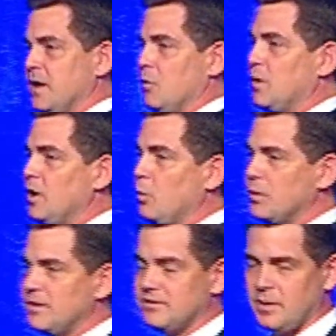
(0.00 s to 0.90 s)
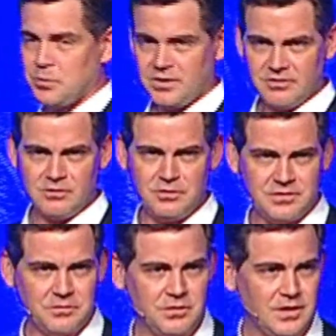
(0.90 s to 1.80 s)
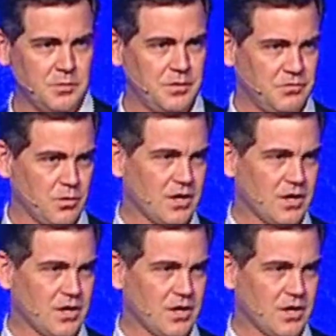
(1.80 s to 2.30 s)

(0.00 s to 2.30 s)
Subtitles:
We open this up exclusively before